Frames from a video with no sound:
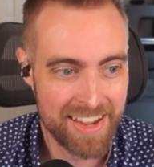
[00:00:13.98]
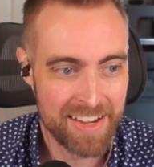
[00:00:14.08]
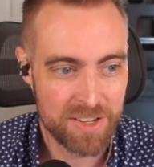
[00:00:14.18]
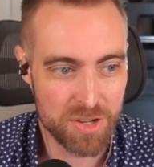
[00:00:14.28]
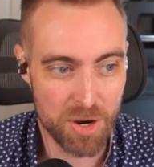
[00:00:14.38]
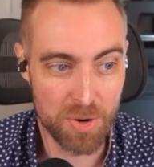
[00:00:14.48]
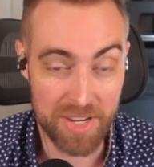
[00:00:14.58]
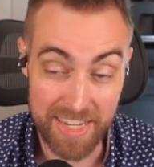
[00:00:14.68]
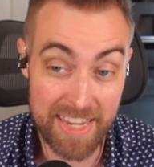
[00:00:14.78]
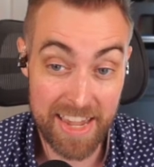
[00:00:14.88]
So
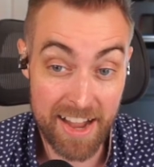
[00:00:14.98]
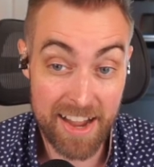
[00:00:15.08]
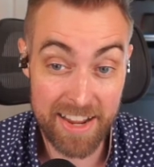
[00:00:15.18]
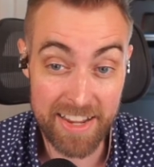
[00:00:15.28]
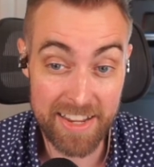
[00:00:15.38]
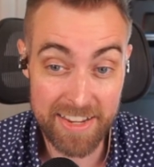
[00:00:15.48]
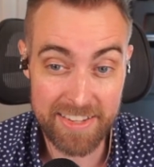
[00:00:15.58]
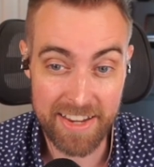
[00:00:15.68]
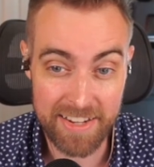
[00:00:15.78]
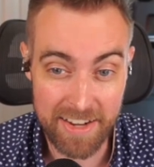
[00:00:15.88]
GeekAI
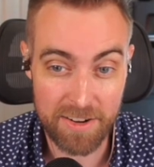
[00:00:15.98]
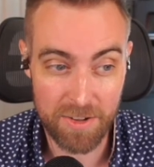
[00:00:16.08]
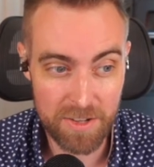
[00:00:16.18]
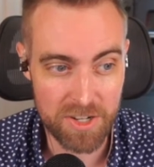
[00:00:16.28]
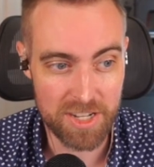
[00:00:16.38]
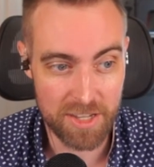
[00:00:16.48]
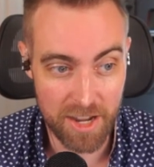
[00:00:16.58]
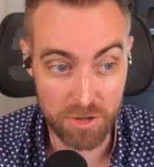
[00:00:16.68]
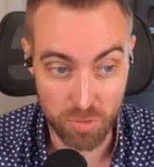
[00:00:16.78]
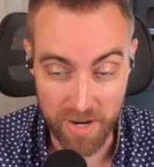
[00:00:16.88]
is a technology that
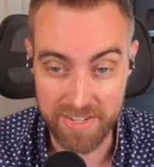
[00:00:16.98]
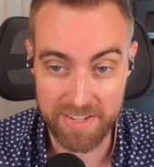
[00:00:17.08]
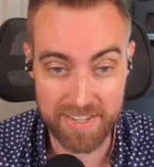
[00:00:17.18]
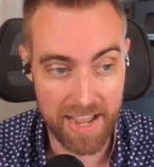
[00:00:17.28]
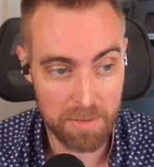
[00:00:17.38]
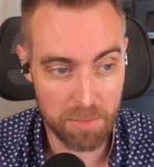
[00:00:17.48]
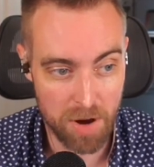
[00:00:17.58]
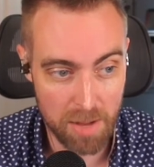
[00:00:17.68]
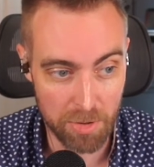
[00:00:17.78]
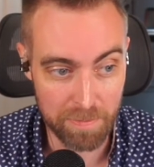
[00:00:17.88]
addresses that
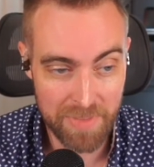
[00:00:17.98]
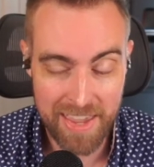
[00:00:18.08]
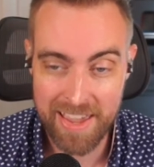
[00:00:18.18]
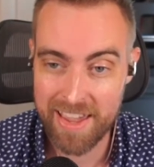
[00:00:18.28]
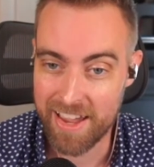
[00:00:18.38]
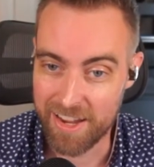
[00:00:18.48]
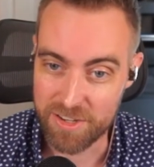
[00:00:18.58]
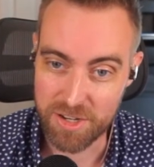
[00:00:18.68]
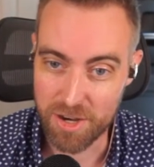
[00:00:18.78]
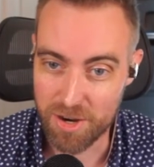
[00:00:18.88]
problem. And
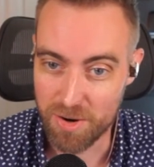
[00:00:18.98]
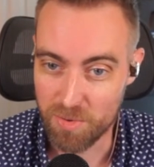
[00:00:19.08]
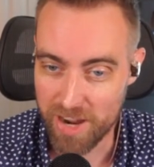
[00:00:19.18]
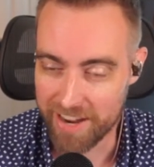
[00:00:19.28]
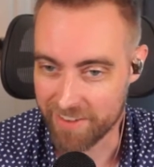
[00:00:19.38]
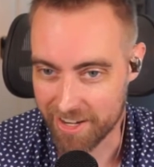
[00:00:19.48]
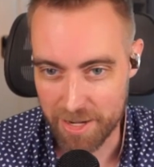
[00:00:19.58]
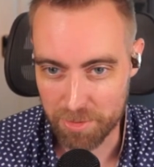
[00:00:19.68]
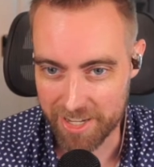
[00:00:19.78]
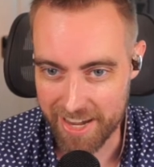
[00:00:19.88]
so I've got a
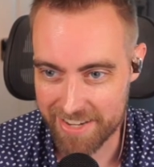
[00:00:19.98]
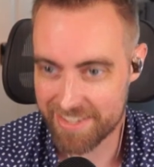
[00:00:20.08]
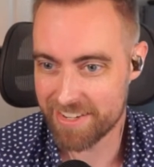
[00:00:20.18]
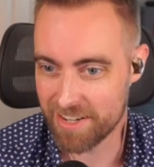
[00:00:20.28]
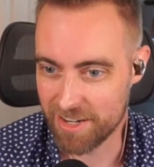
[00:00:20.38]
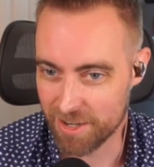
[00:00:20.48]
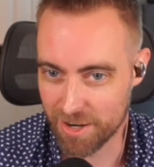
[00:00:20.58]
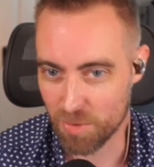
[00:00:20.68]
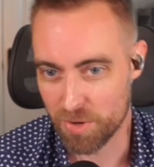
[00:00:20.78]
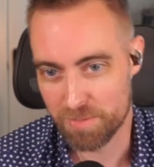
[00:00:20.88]
couple of guests
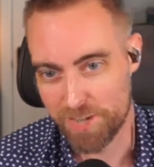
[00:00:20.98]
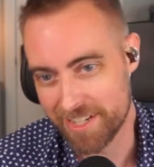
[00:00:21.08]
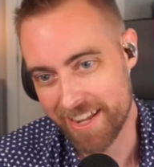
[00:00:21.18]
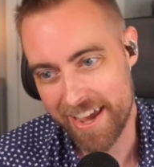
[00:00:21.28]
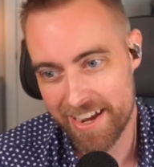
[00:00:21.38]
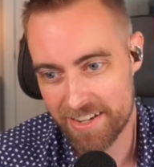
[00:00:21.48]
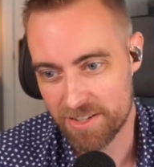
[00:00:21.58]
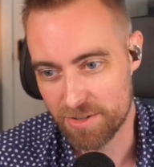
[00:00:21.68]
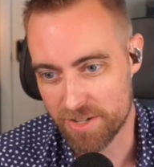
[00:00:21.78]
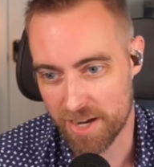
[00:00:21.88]
here with me today
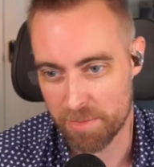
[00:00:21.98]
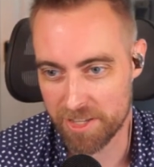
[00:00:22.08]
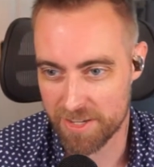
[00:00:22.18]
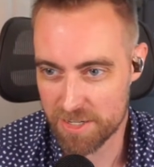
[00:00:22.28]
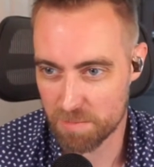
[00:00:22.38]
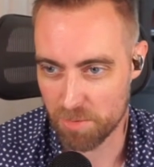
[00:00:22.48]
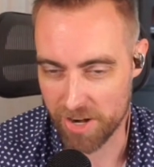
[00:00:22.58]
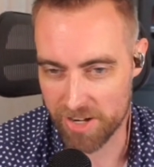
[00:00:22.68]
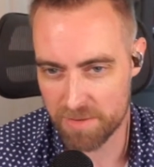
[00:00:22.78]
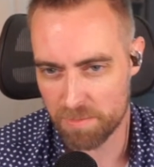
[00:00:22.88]
to talk about this.
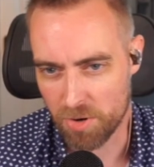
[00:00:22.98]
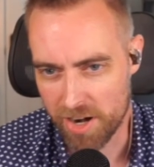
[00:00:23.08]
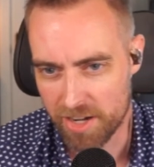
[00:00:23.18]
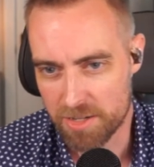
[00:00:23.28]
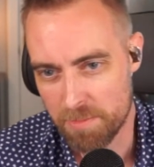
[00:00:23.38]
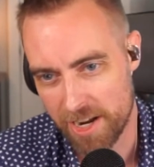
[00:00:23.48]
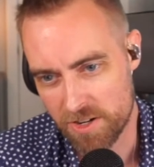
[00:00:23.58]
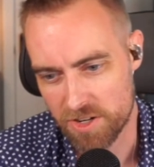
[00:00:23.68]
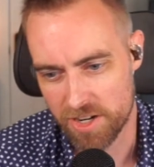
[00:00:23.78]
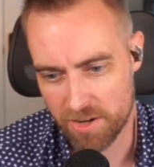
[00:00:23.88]
Brendan, product
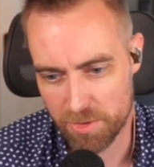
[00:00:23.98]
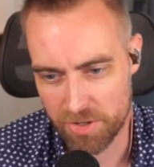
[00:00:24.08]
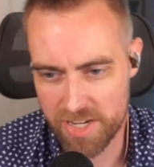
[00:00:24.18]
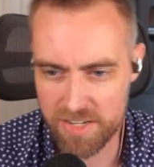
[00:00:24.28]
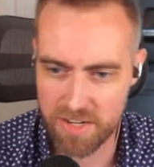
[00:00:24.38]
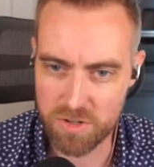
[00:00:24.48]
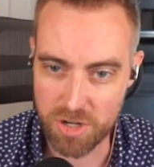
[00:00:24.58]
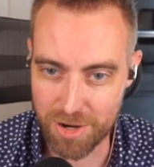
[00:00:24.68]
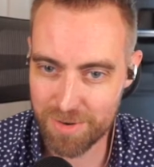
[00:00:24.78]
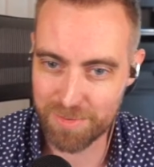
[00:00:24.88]
manager here at Real Geeks, and
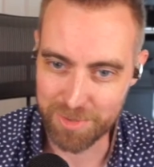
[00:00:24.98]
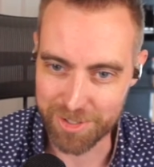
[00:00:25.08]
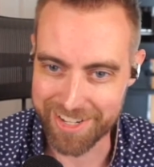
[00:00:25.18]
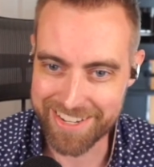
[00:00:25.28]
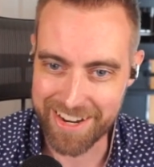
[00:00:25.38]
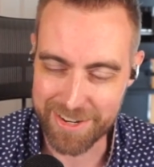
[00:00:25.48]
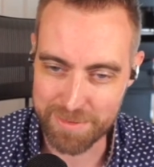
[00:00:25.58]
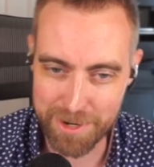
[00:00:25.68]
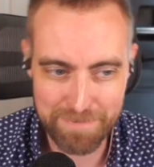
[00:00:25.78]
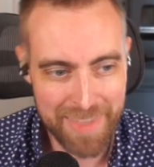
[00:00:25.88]
Joe, Real Geeks customer.